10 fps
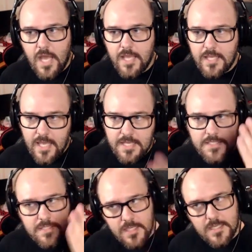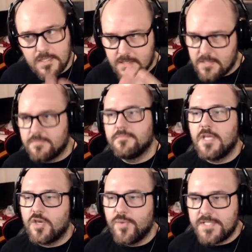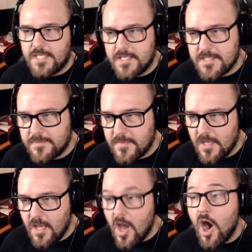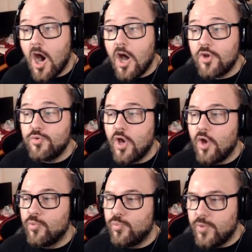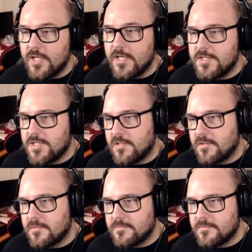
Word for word: I guess, is a coincidence. Unreal Engine.